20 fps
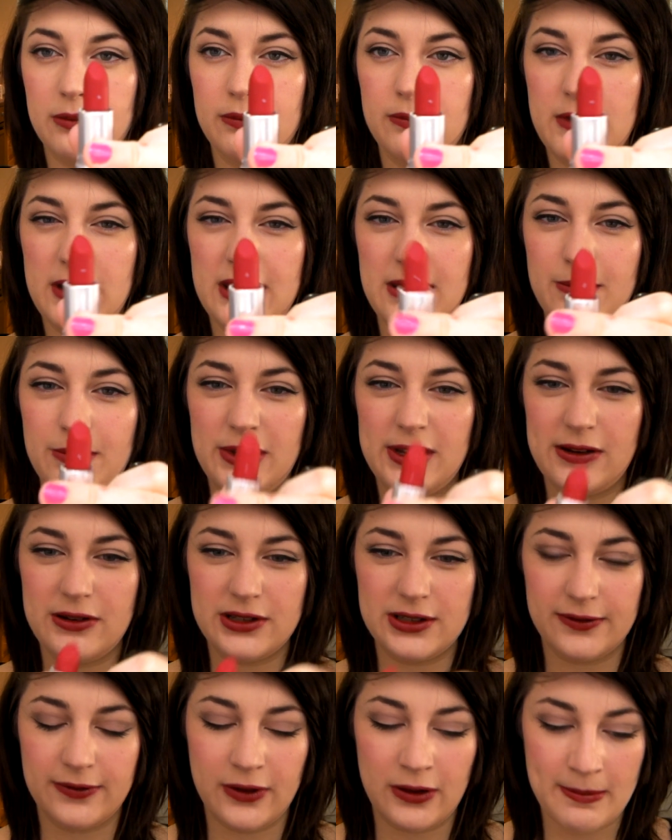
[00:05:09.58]
Really
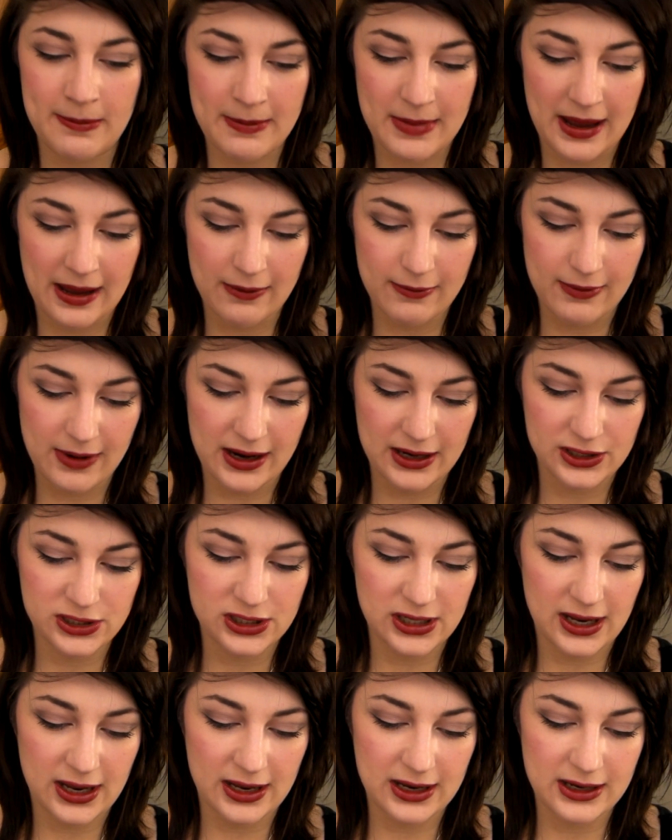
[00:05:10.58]
beautiful matte red
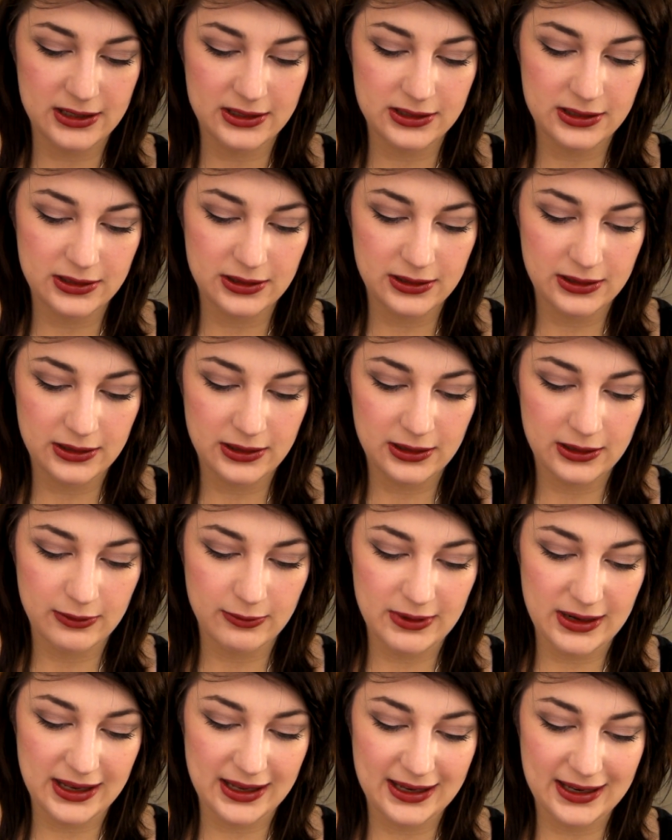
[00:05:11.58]
shade.
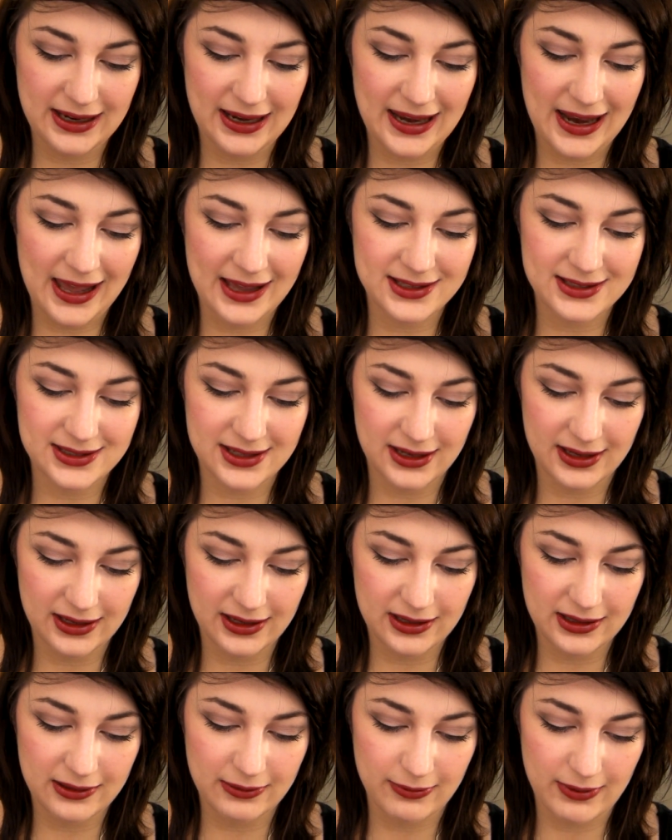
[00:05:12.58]
Really
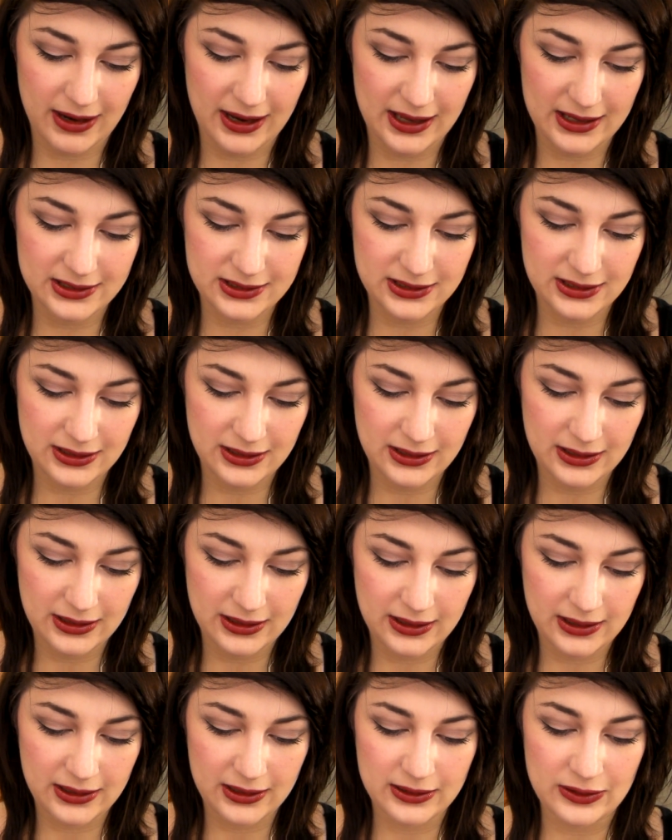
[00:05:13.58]
classic red.
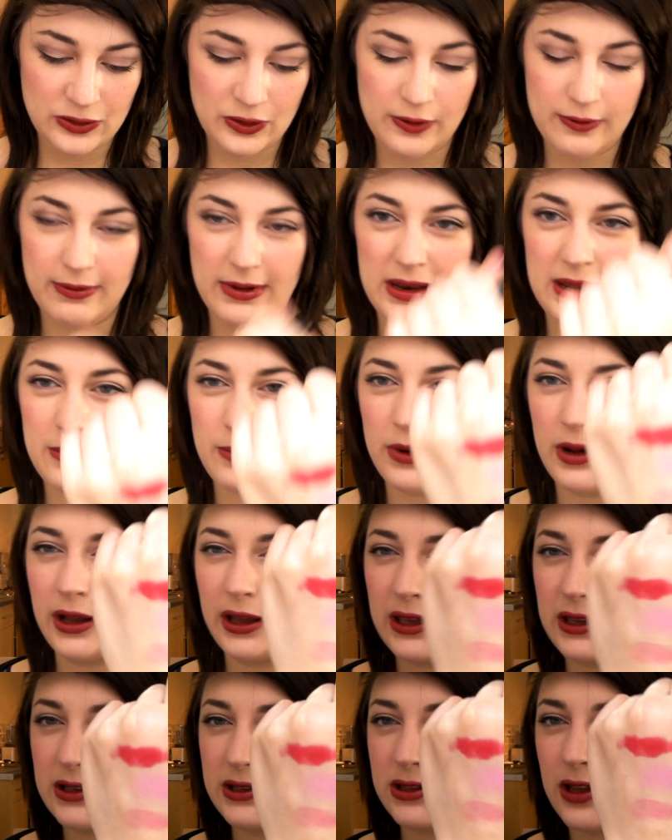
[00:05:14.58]
Not really
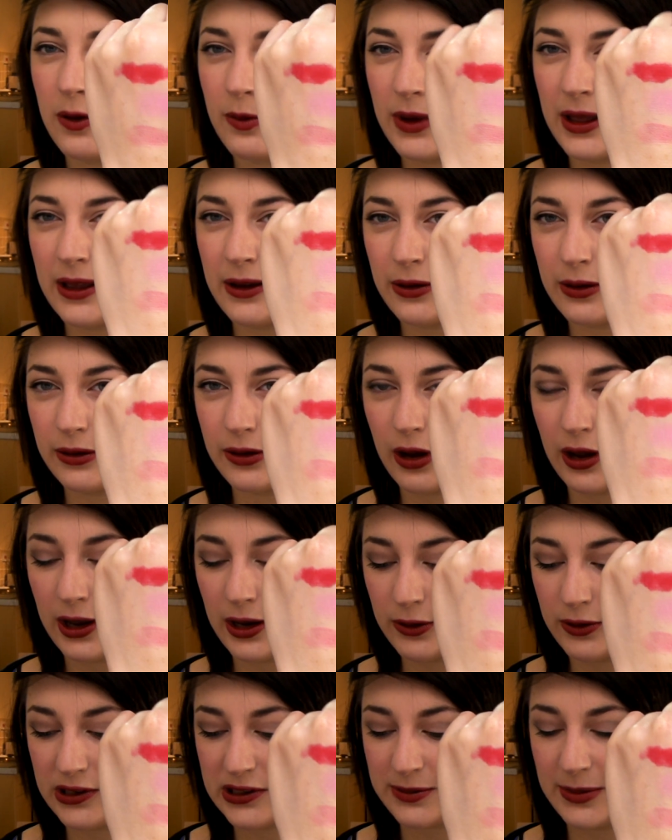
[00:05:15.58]
working so well going
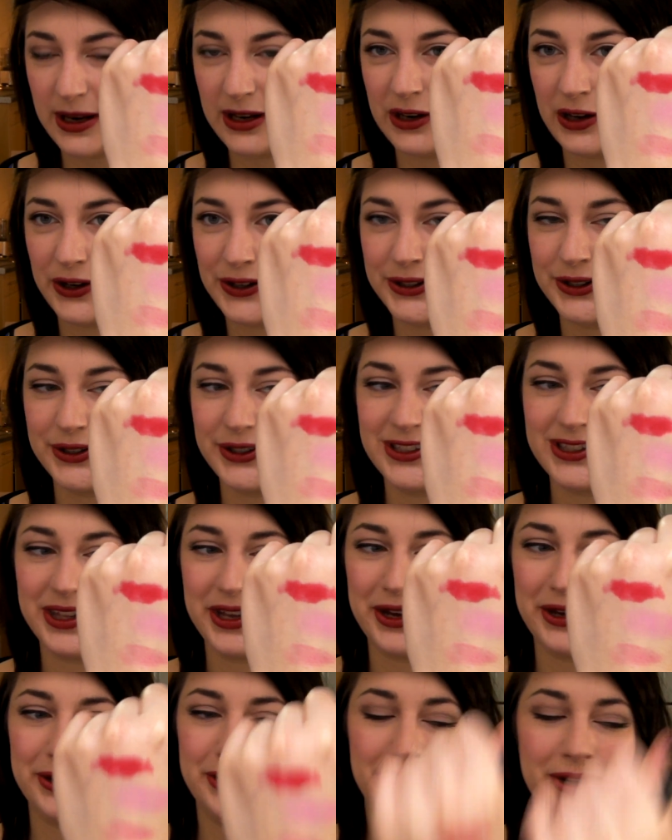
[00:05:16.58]
across my knuckles
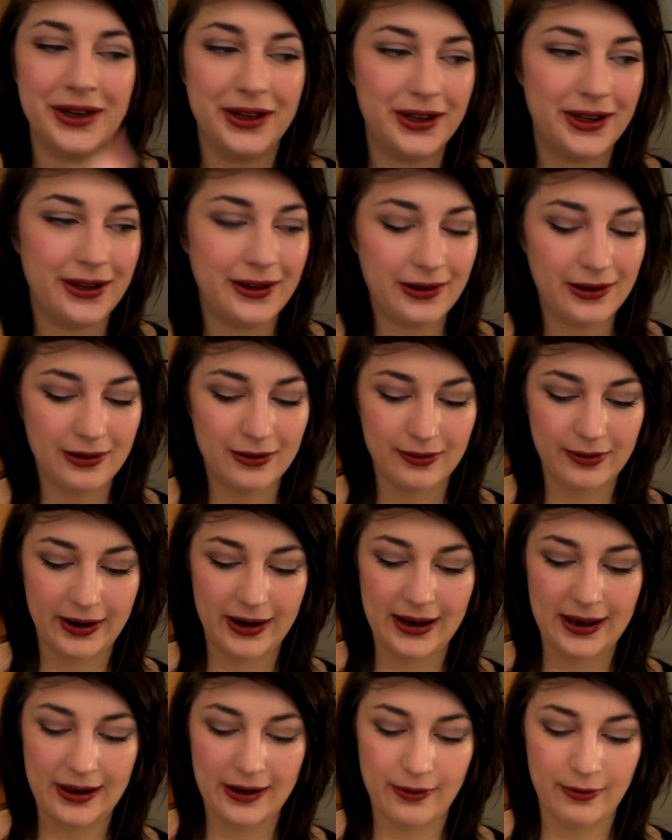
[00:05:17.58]
though, but
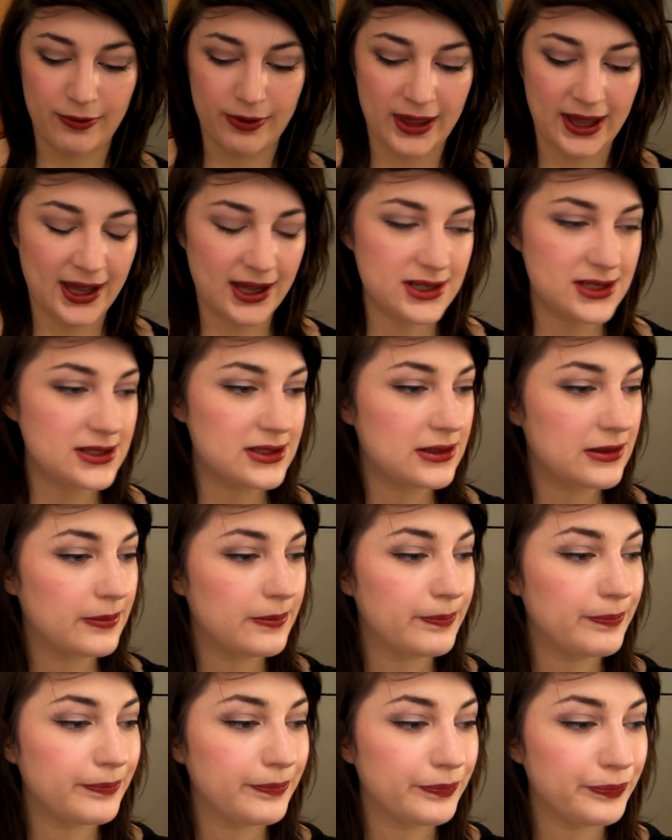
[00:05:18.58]
I love
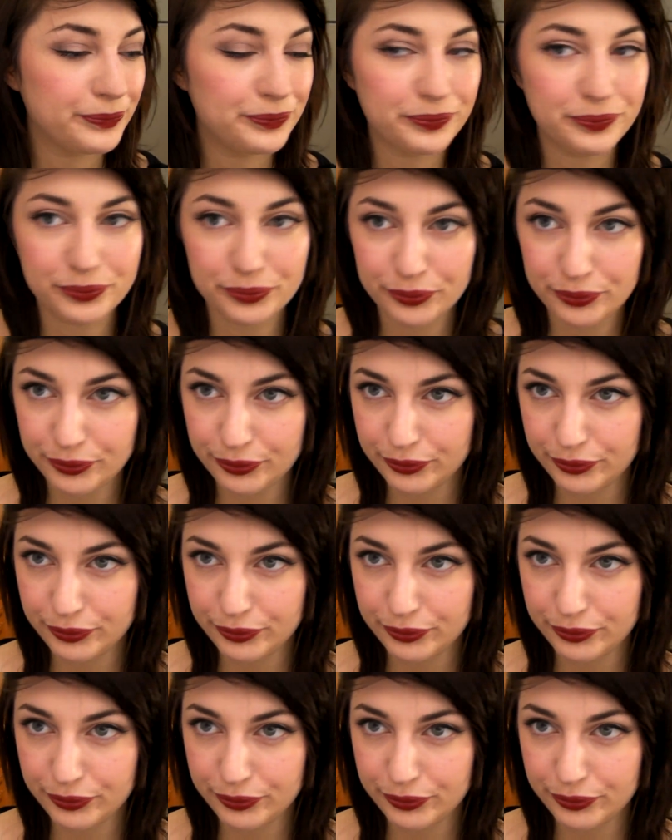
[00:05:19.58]
that.